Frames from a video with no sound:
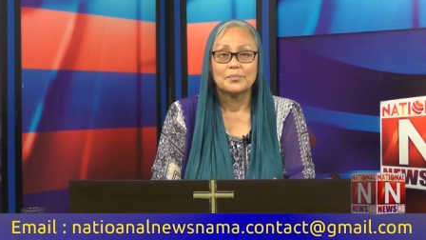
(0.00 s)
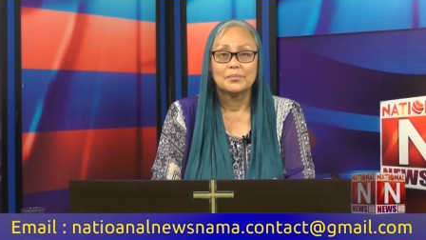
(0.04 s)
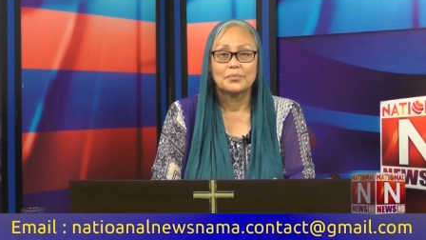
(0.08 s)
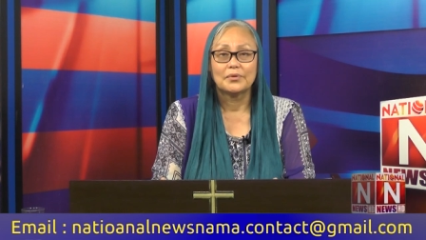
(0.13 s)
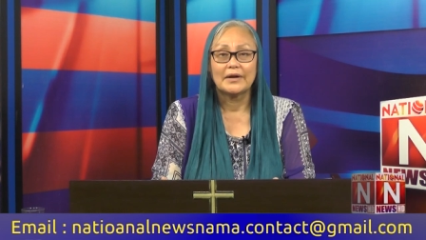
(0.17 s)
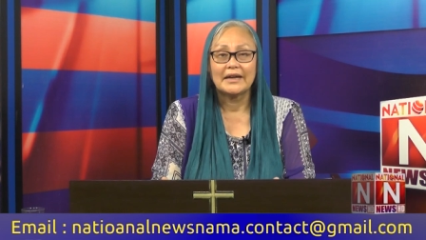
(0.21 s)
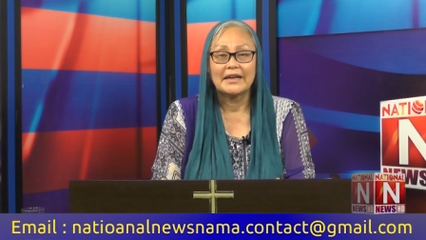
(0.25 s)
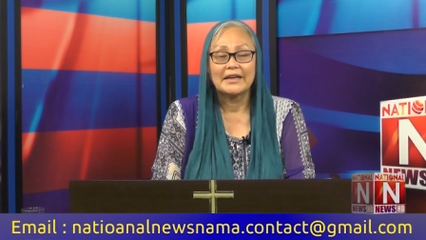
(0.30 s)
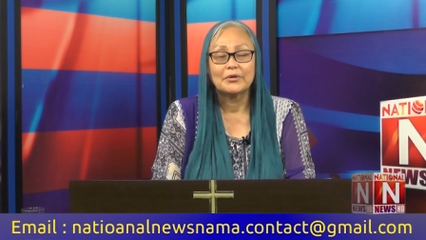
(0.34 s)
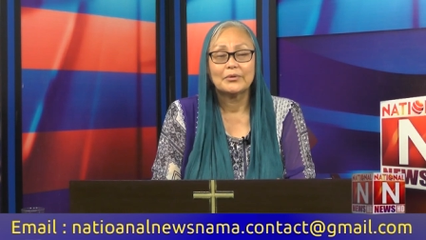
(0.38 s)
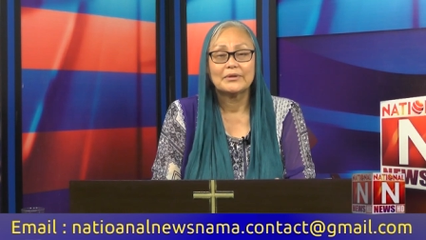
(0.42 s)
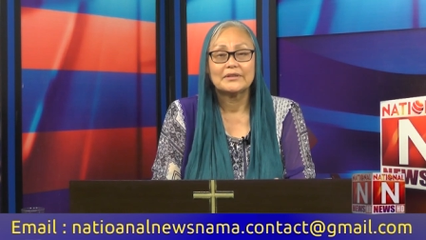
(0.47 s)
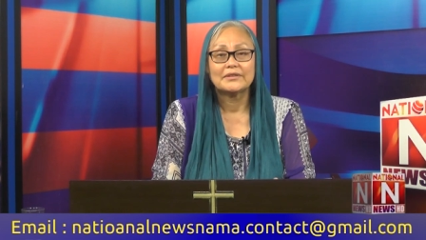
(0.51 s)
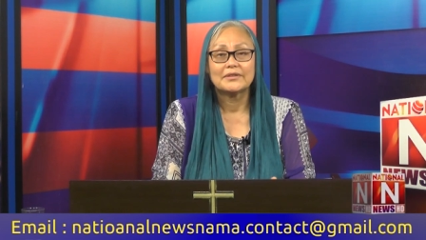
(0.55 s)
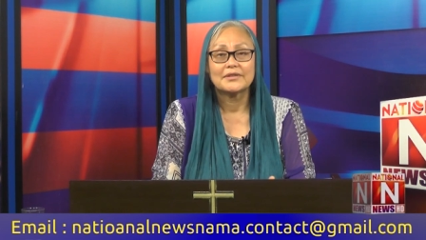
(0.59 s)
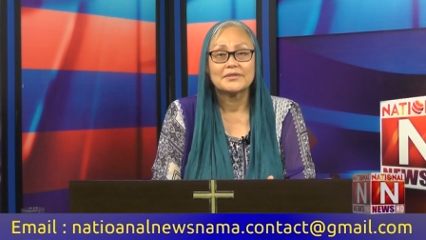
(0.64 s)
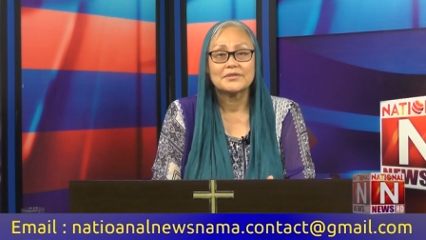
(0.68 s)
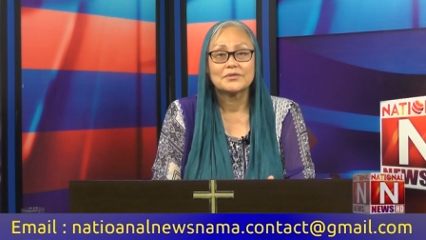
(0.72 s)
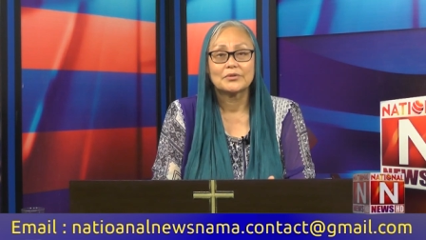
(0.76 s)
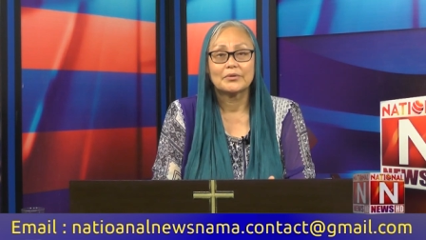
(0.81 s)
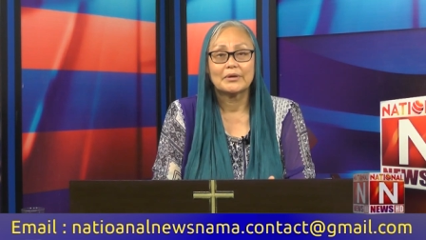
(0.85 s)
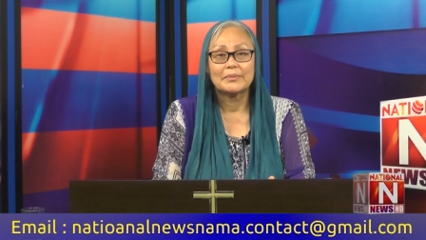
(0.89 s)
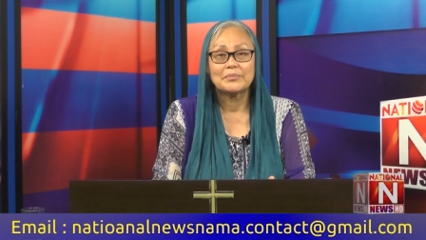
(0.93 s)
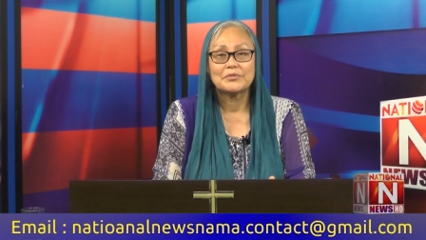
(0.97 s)
praying with the
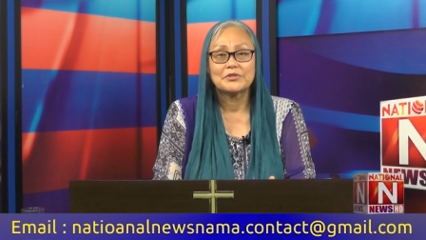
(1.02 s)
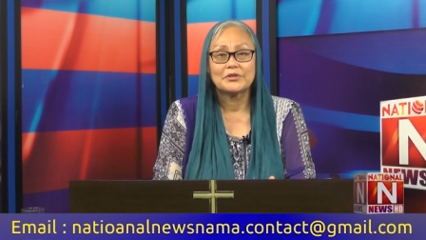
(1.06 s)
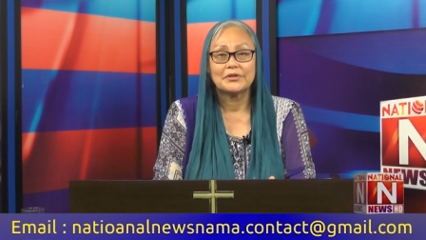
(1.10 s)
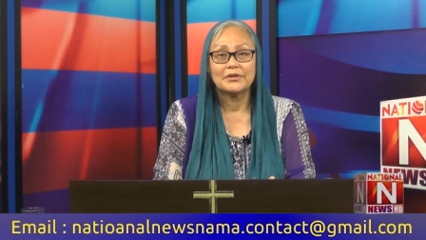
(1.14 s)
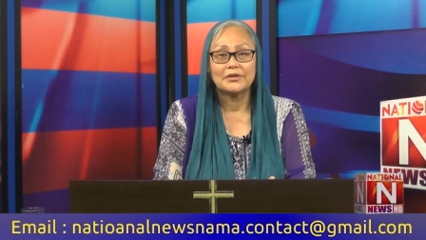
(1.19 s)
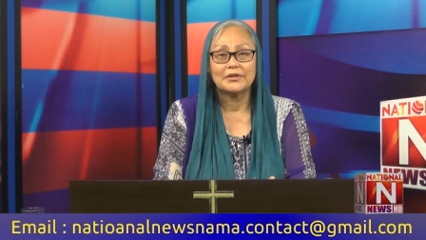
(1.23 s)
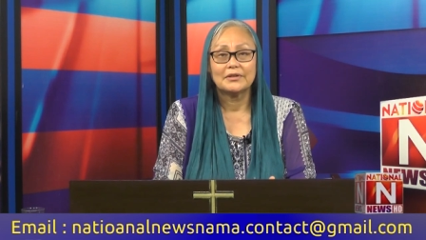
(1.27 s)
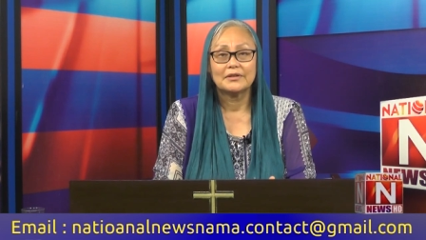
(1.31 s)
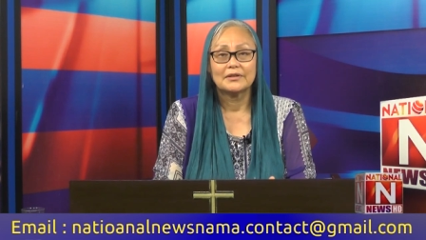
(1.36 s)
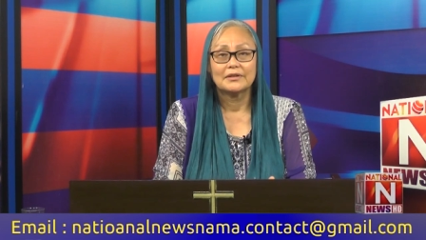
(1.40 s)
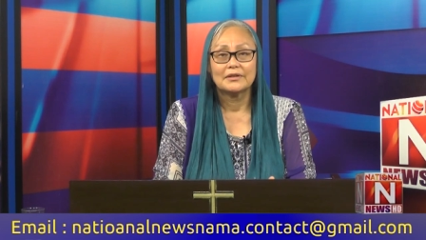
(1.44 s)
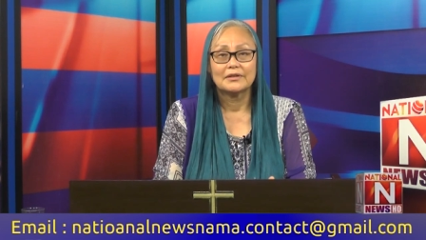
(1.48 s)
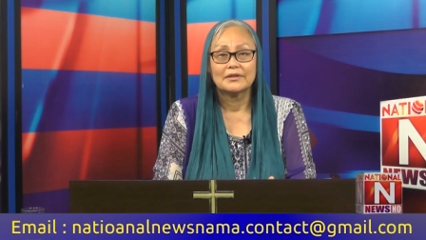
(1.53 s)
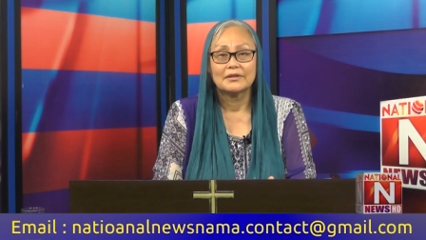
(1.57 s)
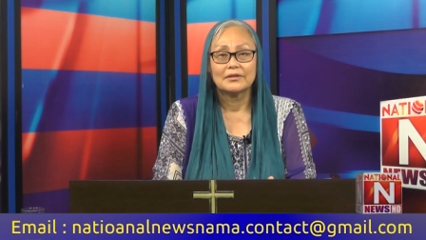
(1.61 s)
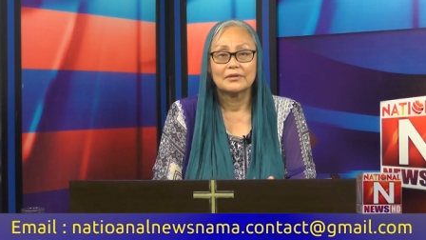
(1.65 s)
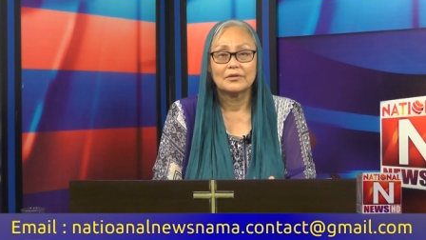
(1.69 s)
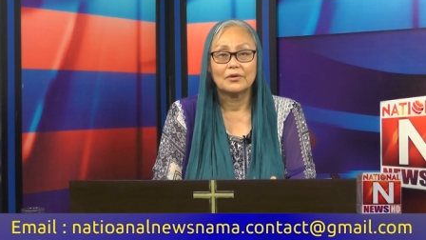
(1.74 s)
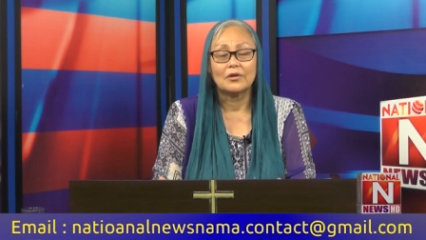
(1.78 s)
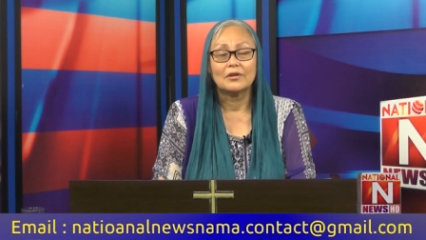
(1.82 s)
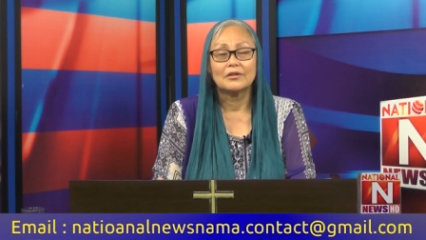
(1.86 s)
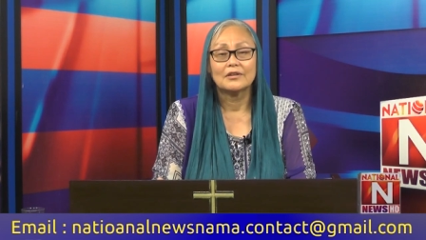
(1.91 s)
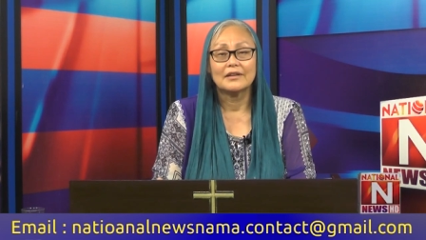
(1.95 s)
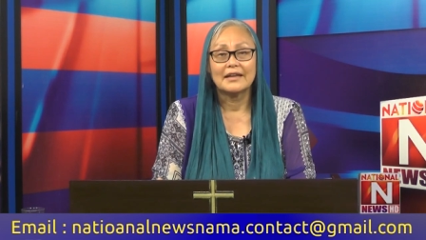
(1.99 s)
scripture
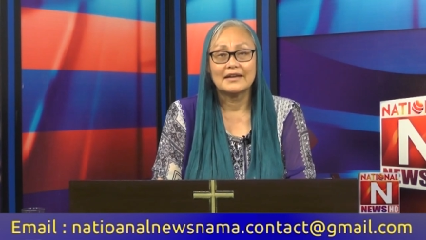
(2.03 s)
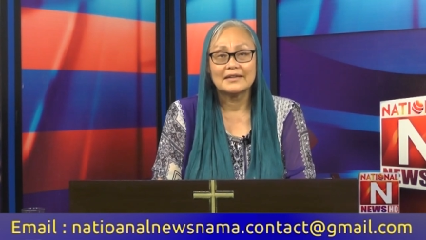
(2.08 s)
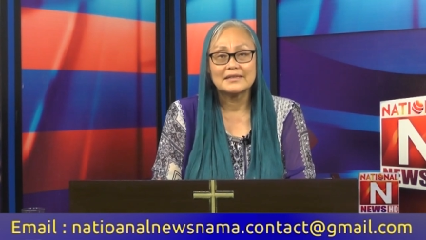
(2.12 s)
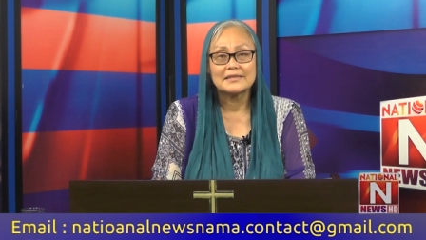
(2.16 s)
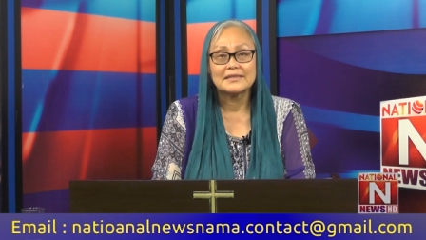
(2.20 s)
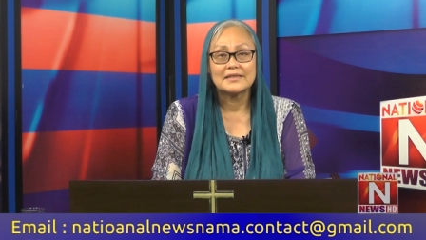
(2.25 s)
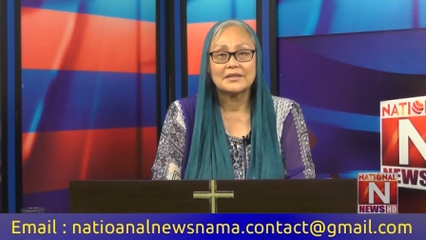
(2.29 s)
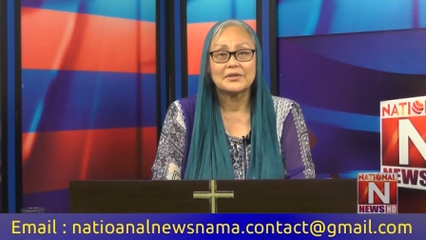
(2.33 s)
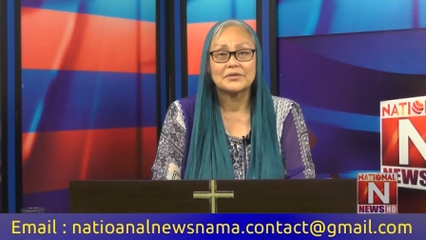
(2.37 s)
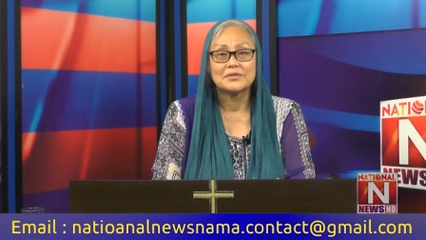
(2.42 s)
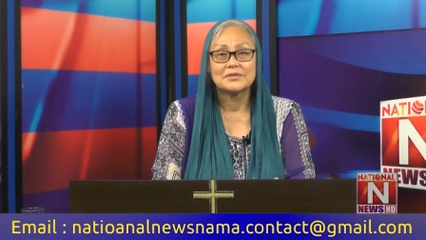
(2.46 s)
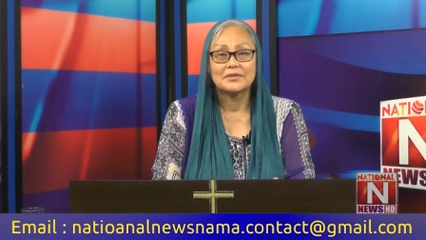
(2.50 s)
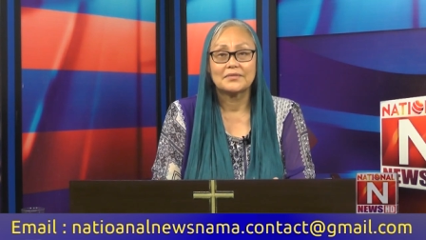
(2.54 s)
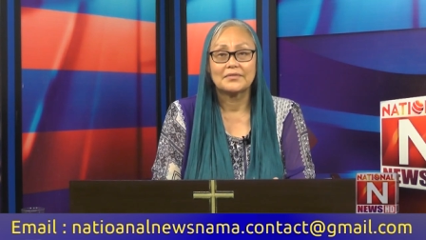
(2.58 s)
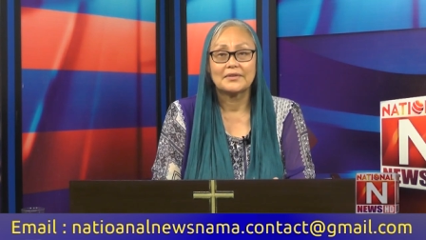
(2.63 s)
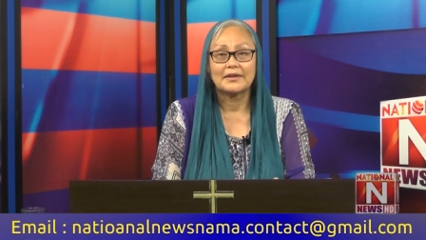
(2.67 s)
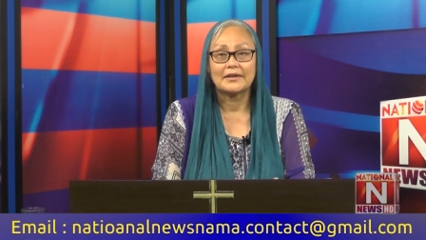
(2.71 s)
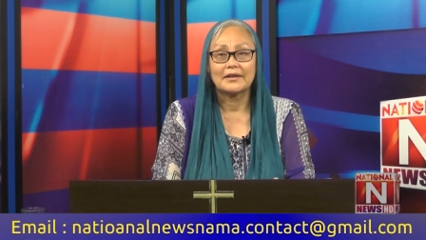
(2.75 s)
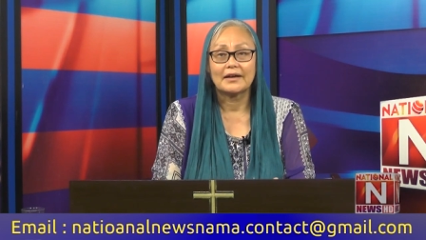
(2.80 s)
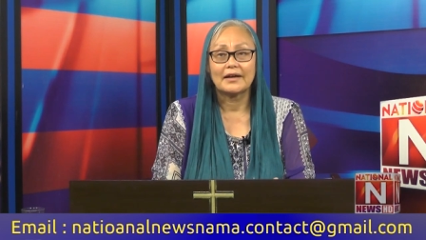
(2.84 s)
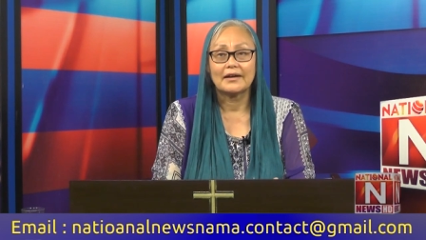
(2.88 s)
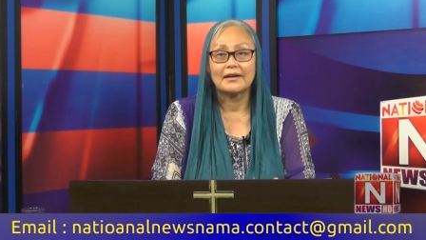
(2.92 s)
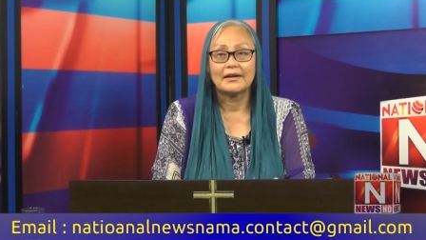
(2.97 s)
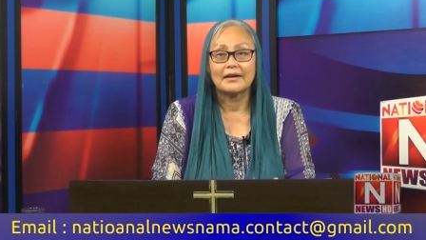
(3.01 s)
called Lectio
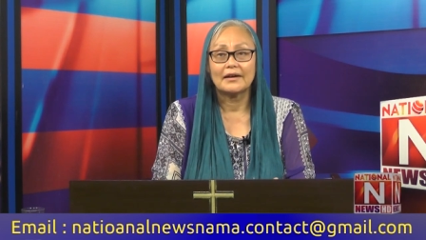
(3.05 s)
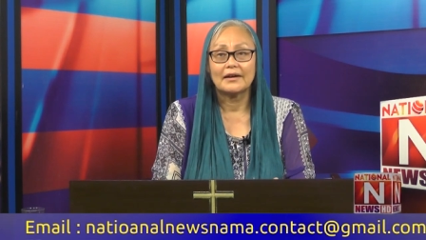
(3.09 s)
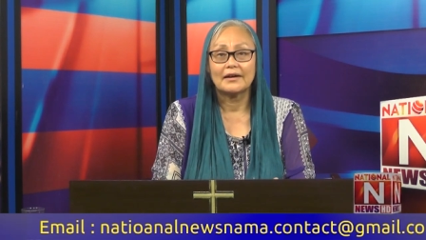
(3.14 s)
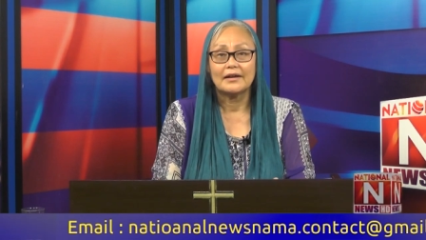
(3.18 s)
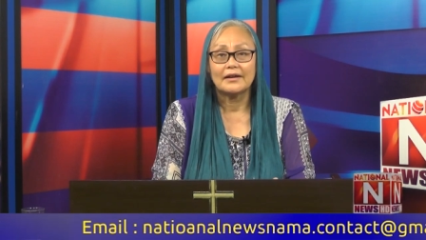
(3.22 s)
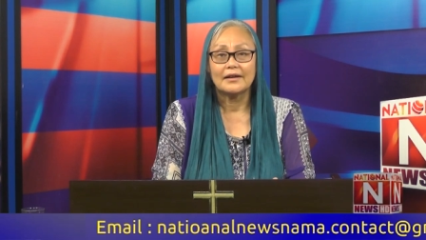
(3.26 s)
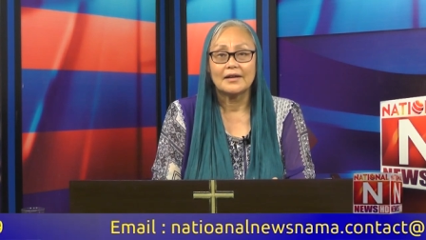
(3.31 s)
Divina,